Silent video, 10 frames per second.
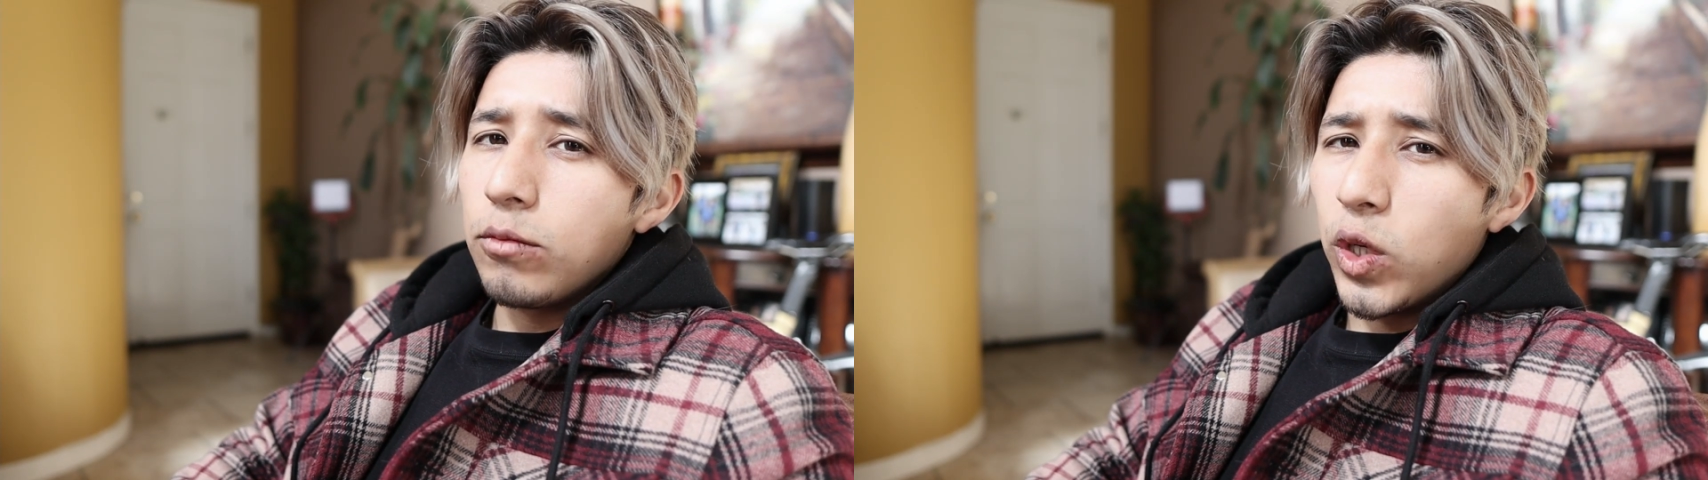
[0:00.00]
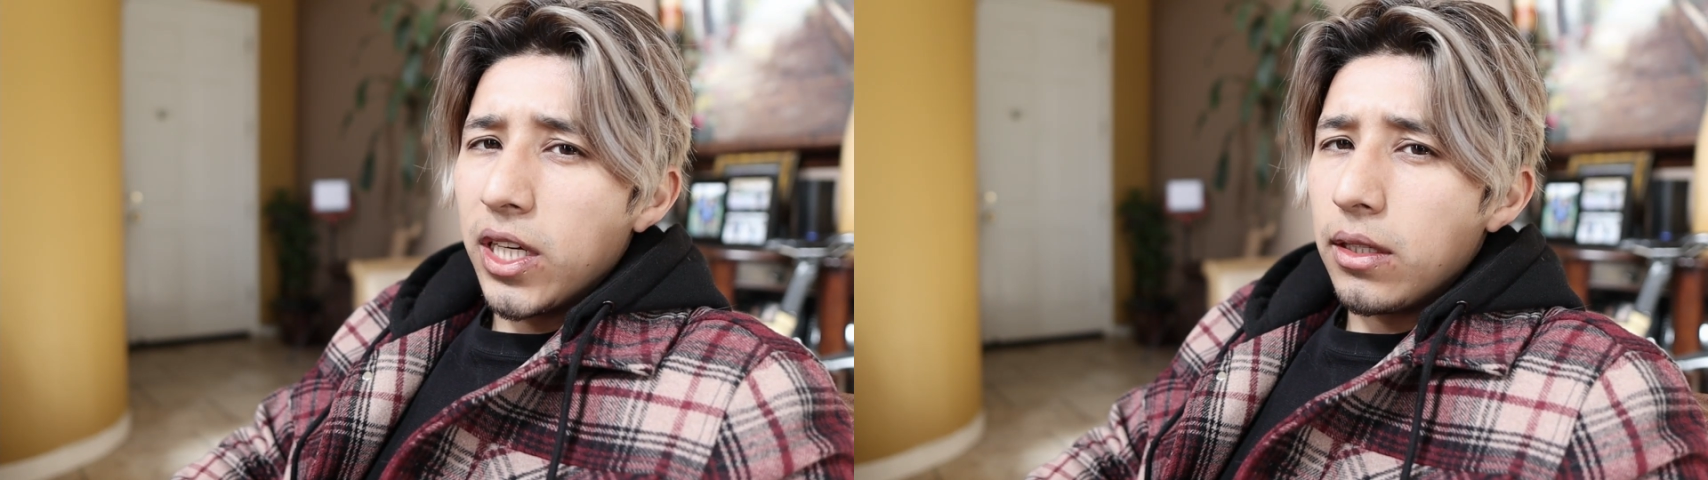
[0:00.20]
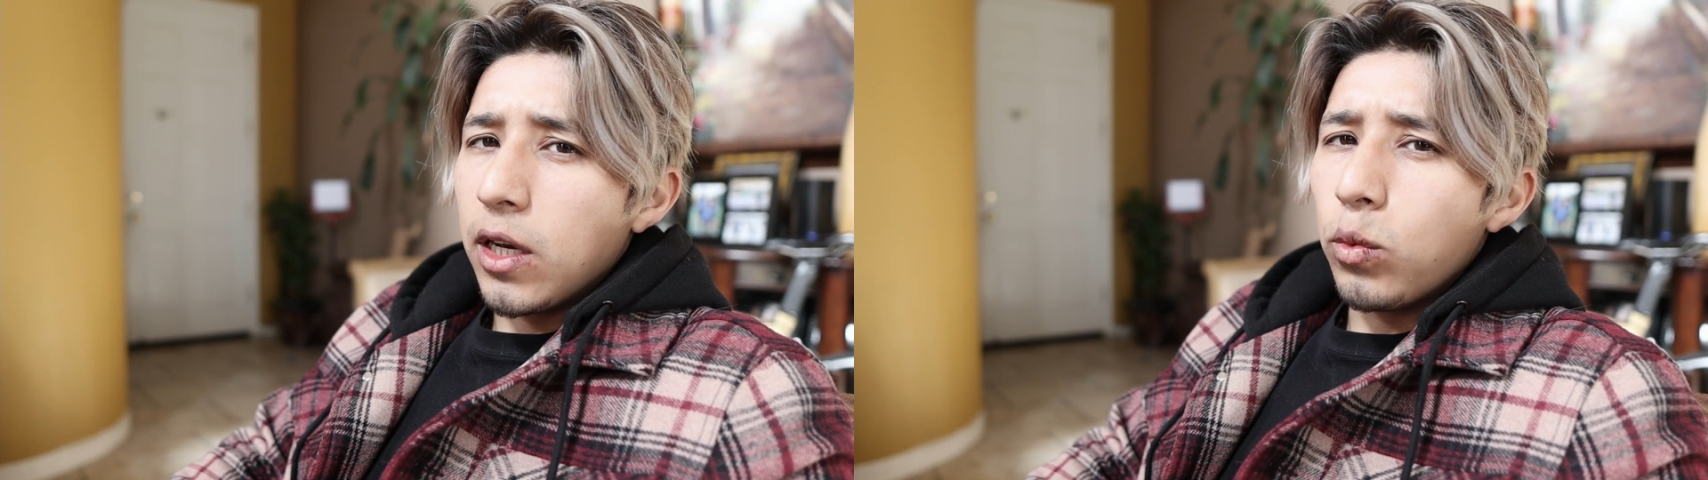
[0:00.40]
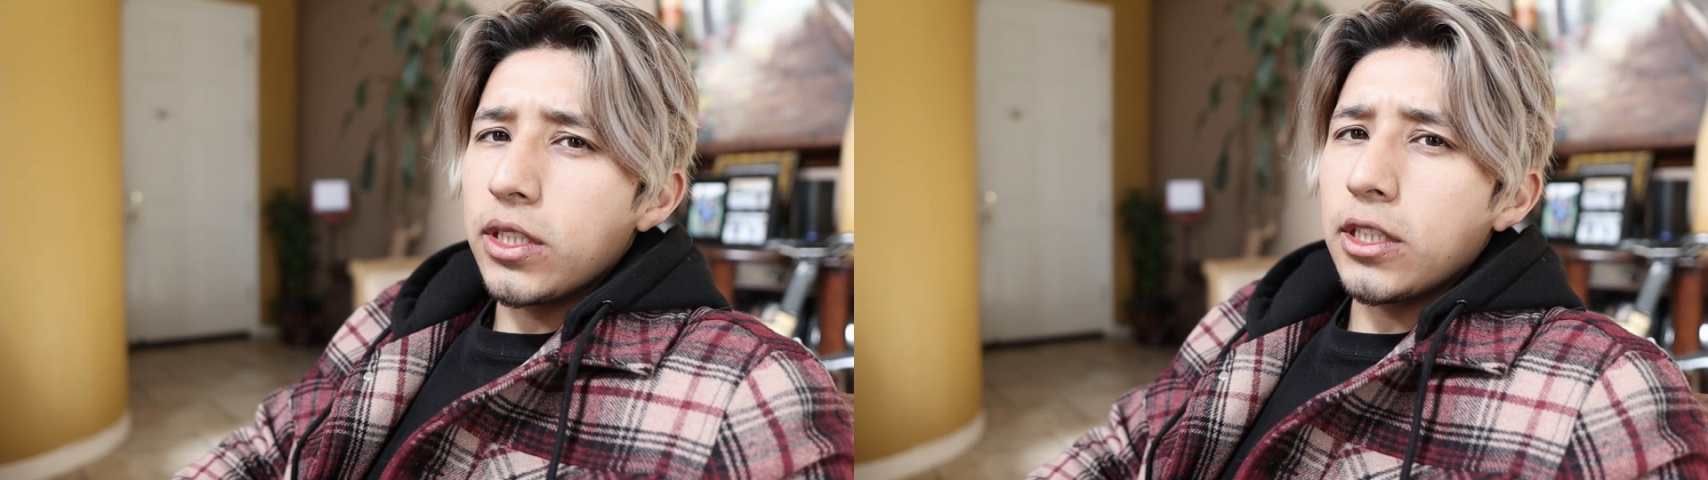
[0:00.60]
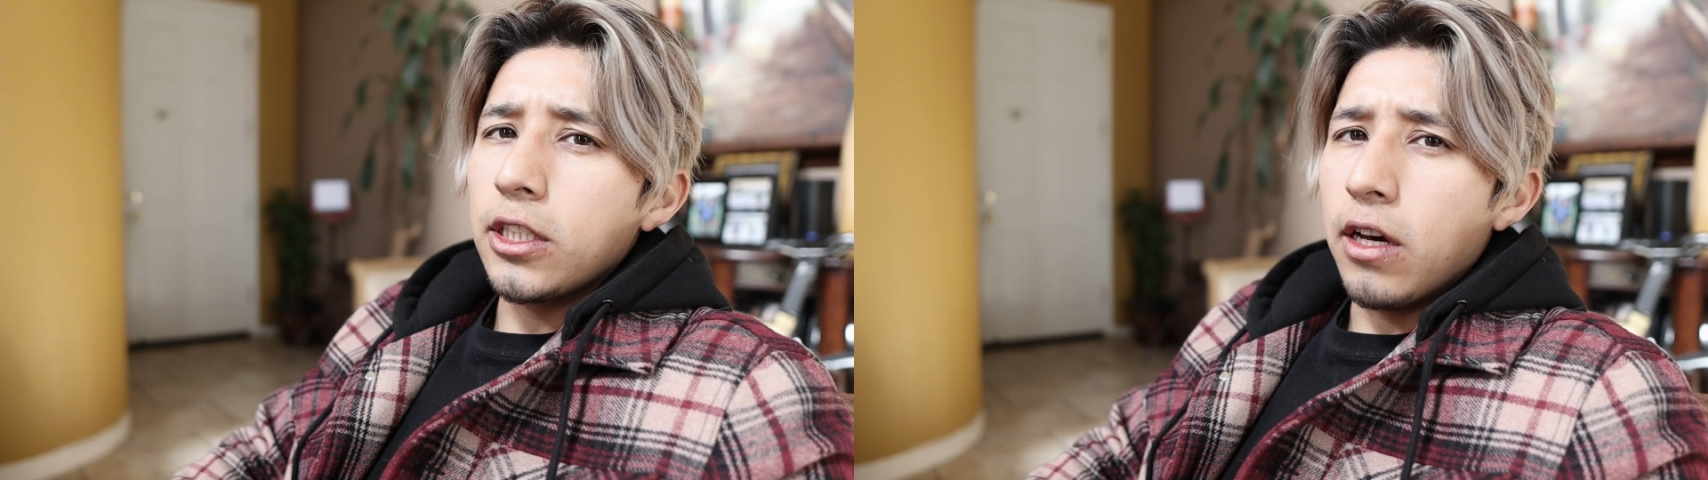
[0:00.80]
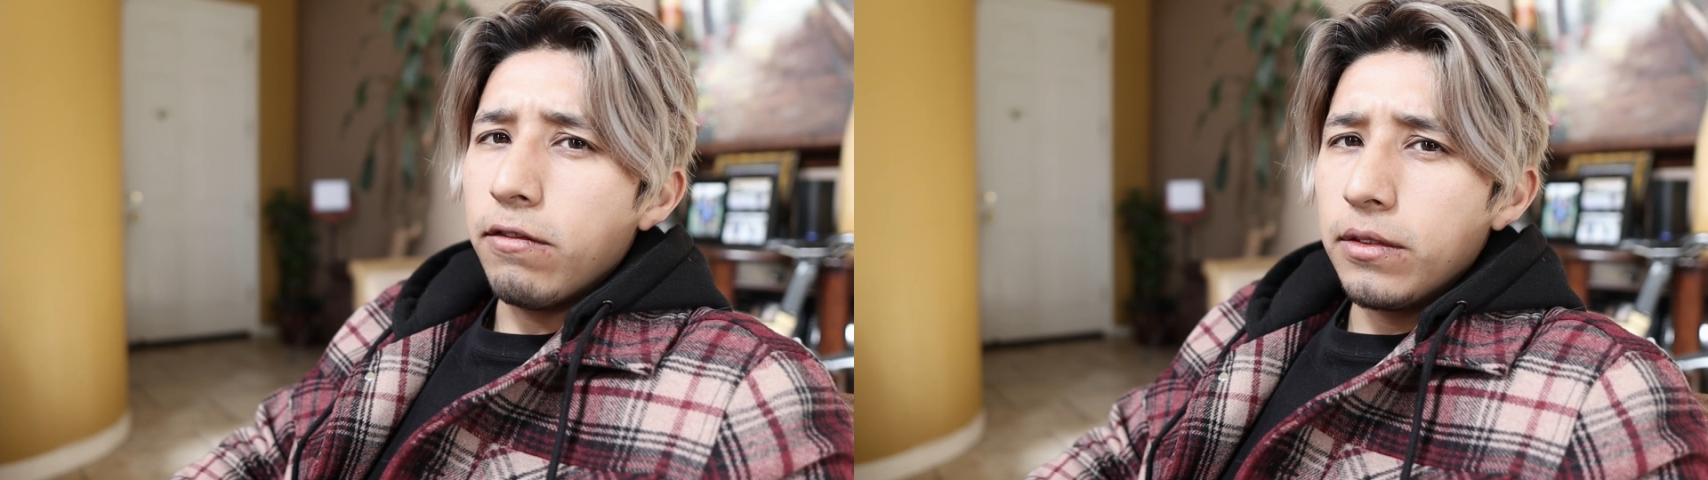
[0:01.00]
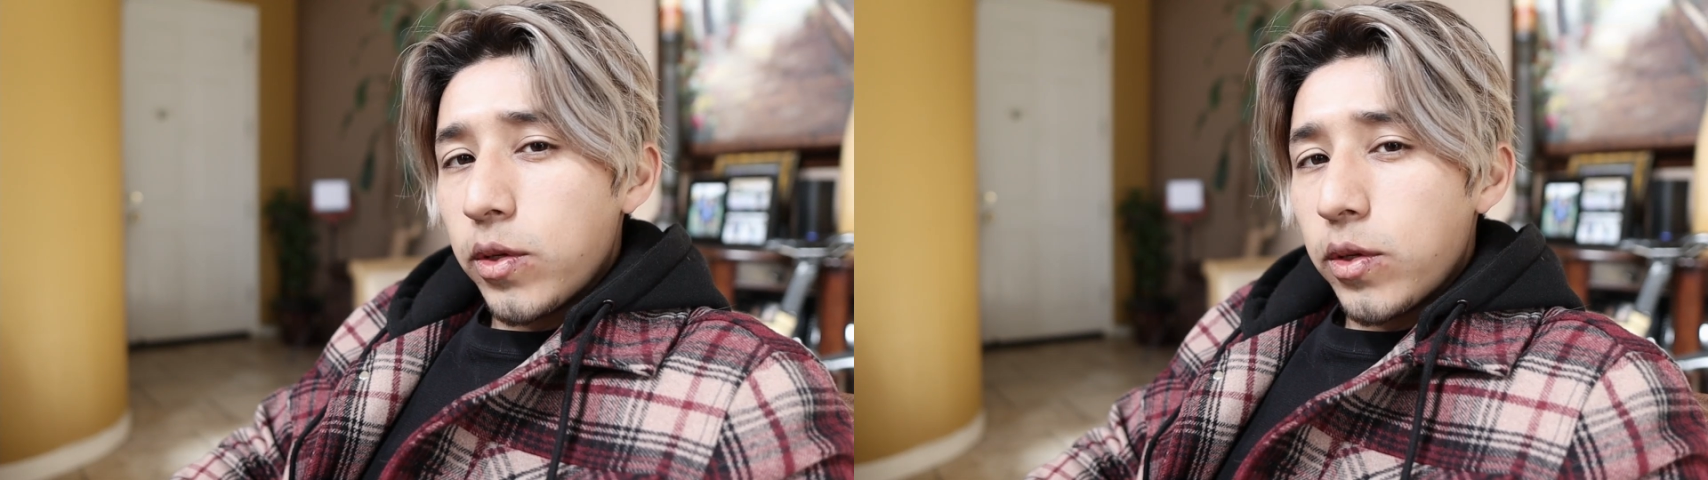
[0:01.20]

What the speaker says: well, I wasn't enough.